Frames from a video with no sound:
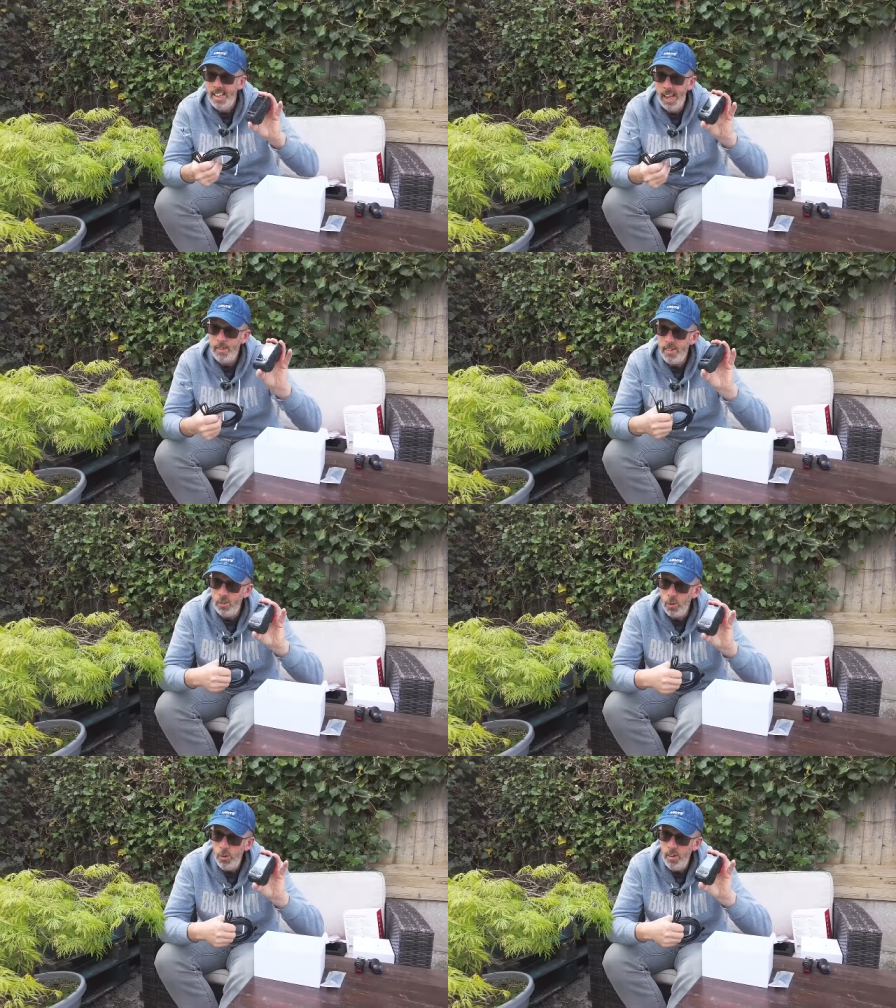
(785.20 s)
Now, if
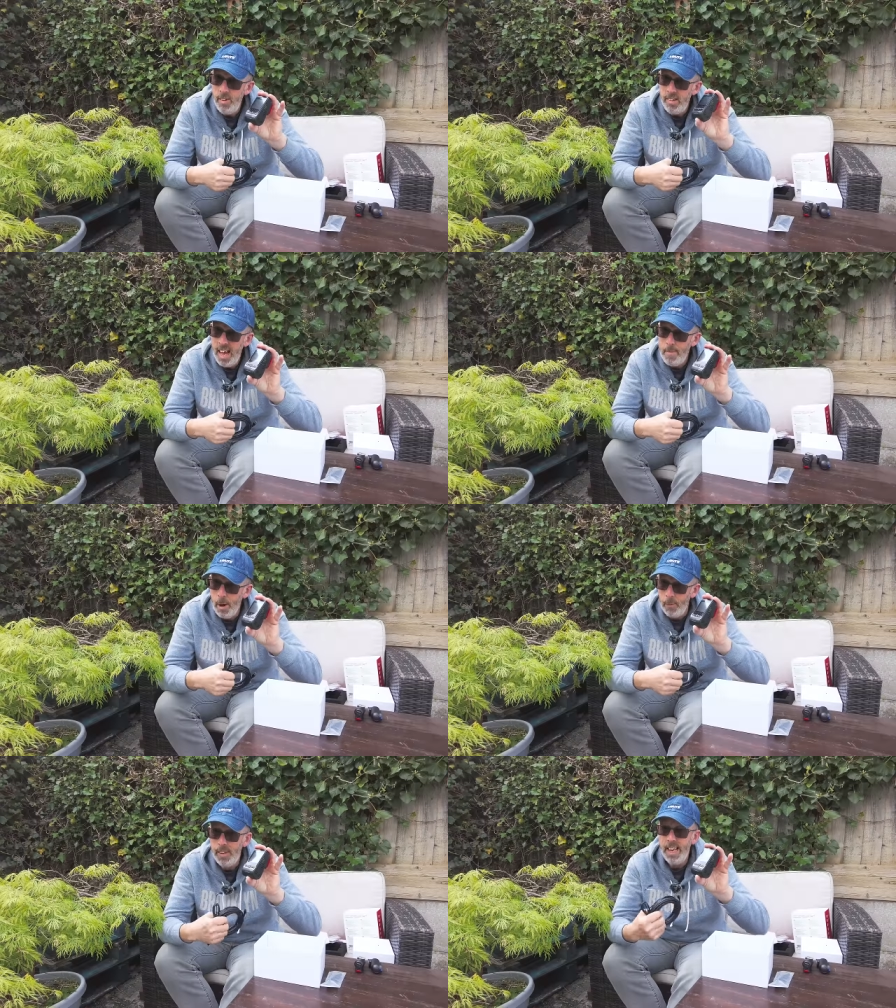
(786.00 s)
it's good enough for
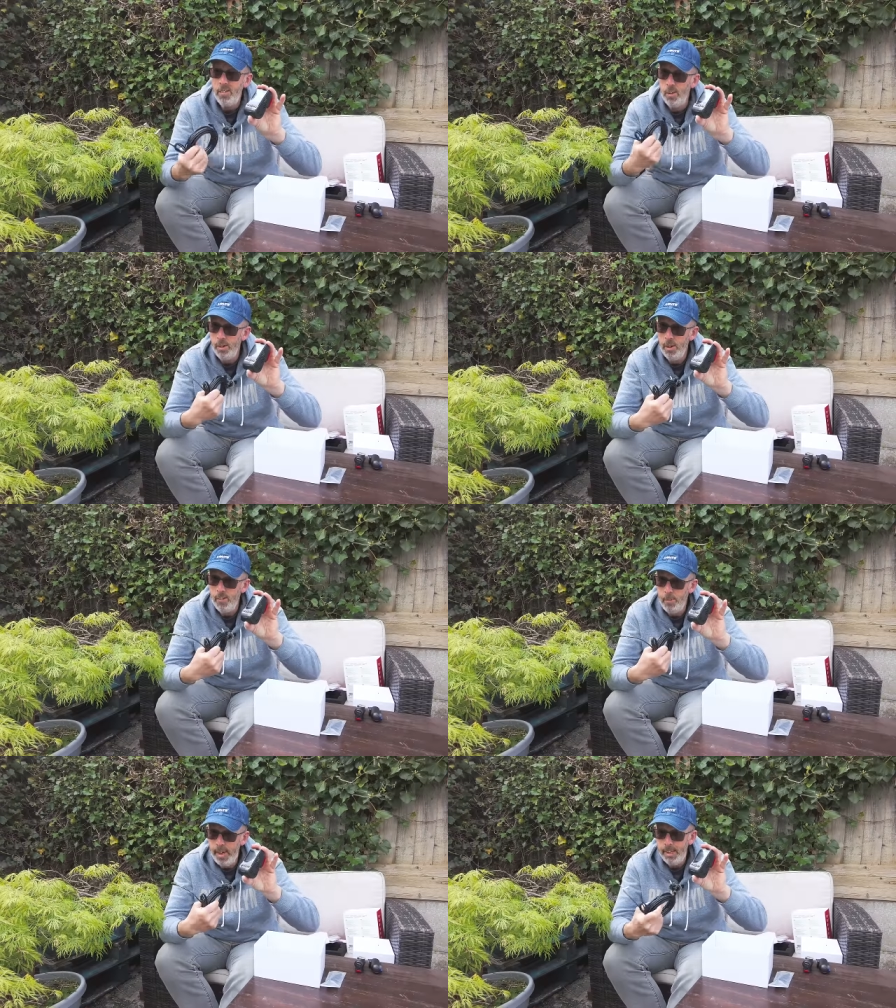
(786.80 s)
Techmoan, it's good
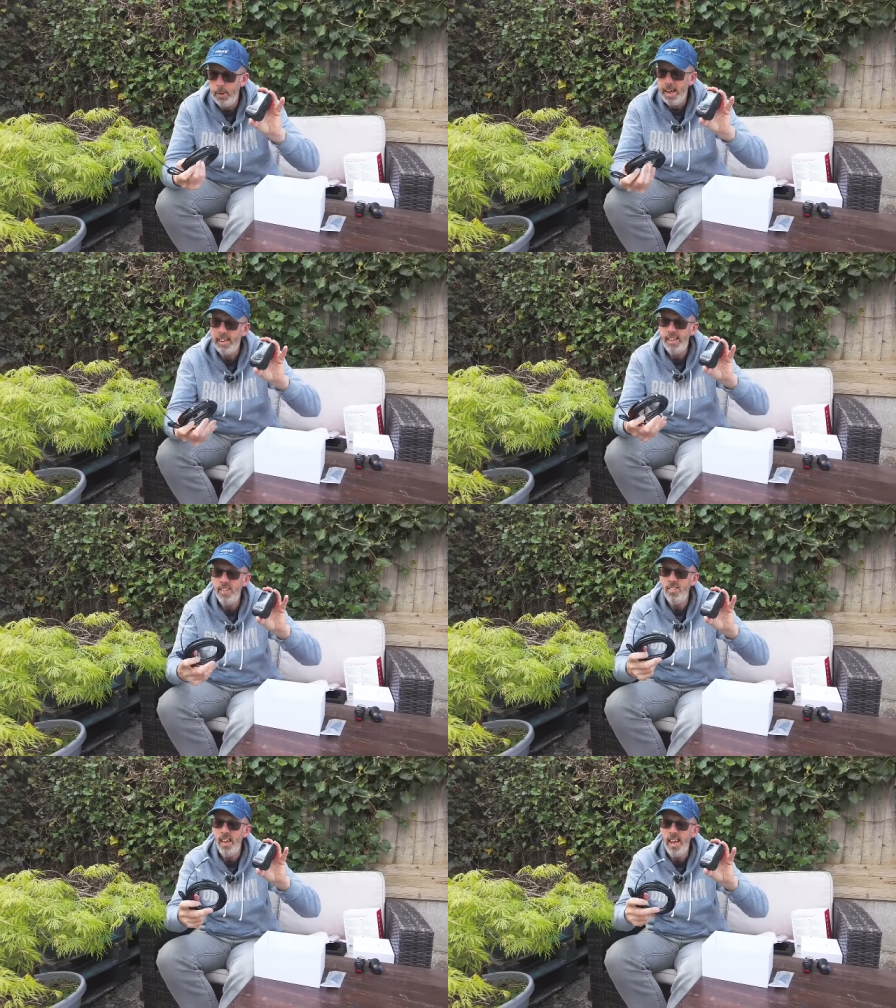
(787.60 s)
enough for me. But he
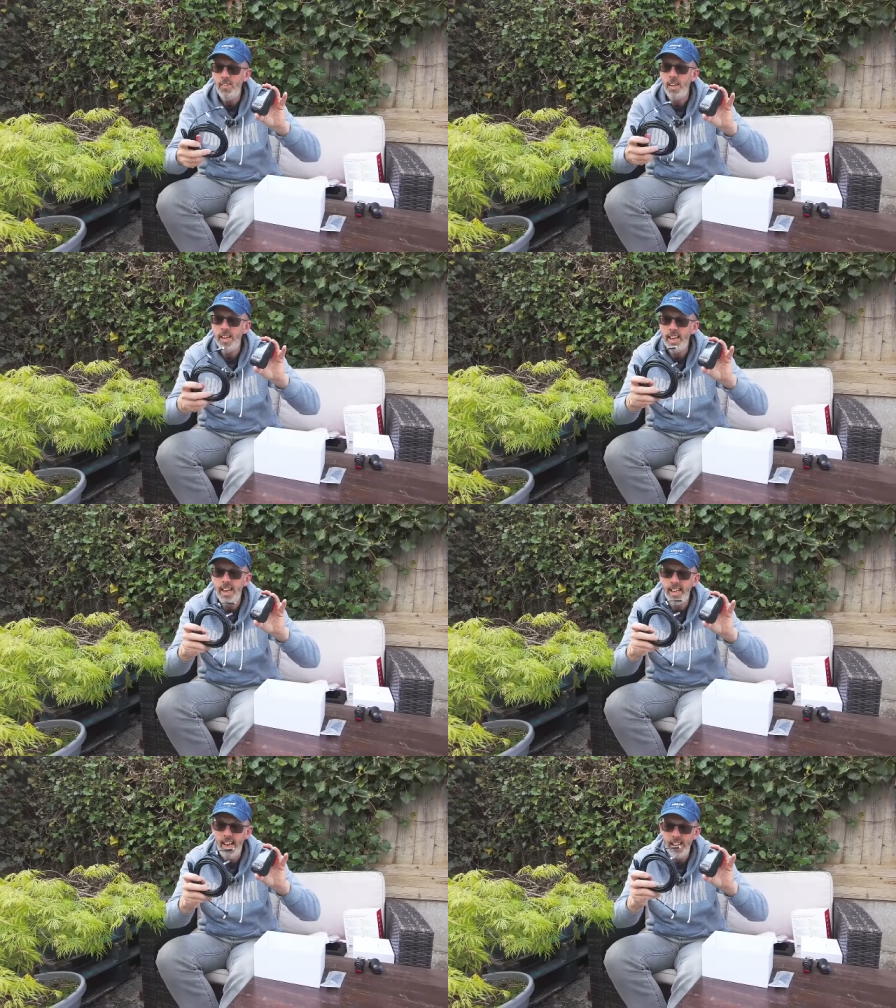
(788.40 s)
did say that you
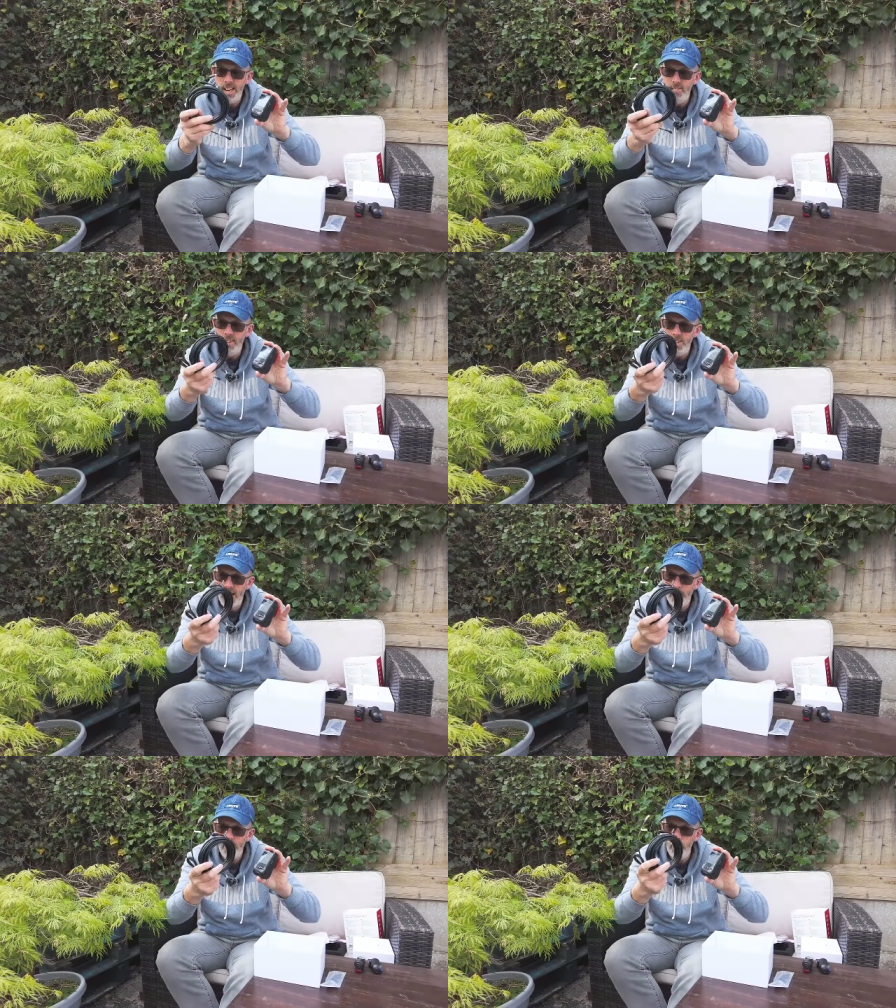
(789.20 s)
can get different
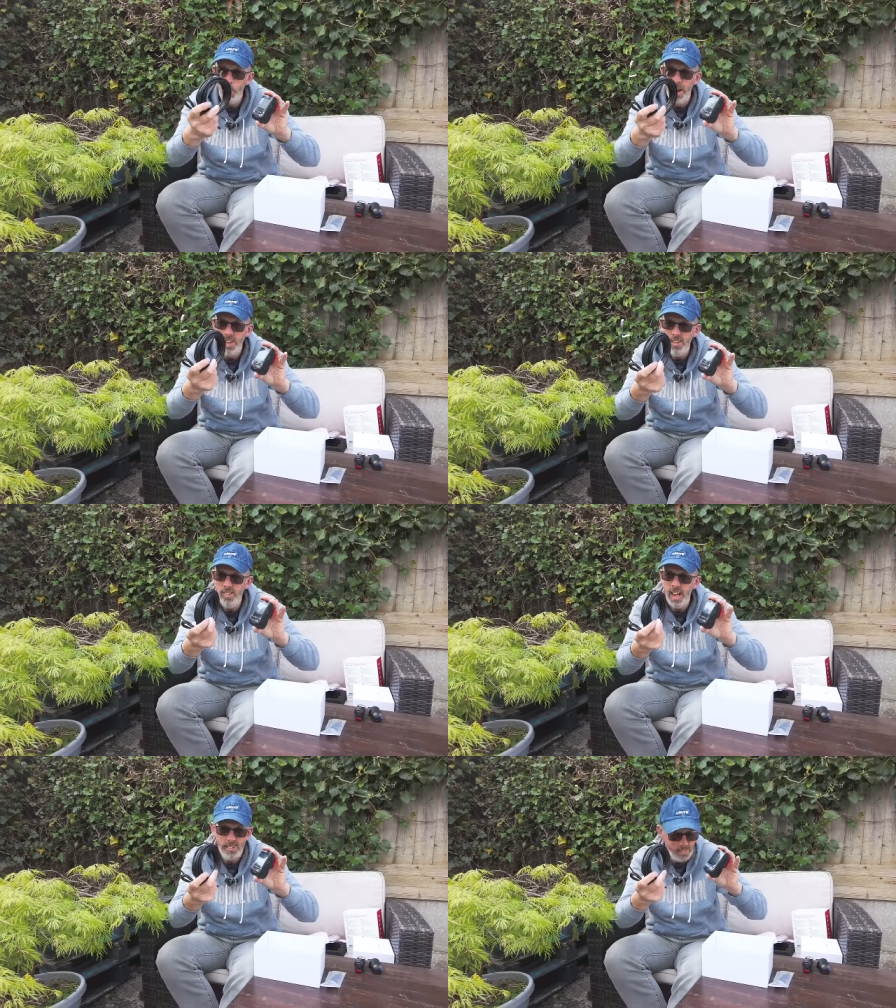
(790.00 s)
types of wires that